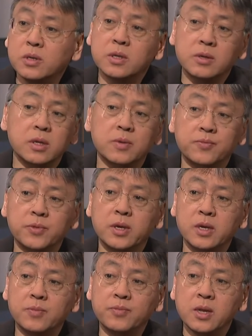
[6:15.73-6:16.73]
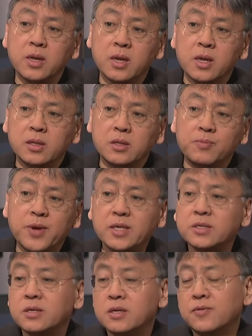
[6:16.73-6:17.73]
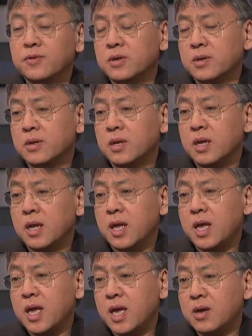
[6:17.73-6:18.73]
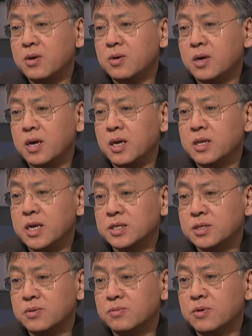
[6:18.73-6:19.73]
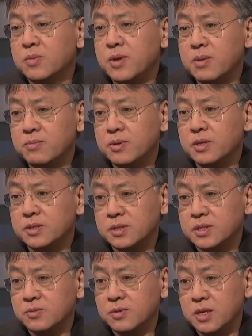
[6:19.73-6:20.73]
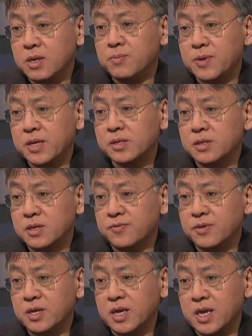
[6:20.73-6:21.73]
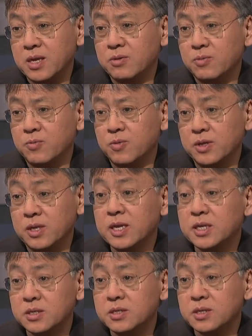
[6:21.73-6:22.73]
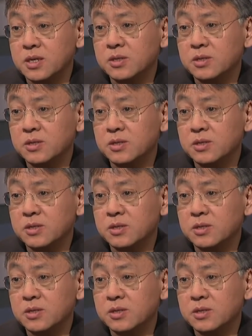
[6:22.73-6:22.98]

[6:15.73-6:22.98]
You know, um, um, the battle over how a nation remembers is really a battle over what the nation is going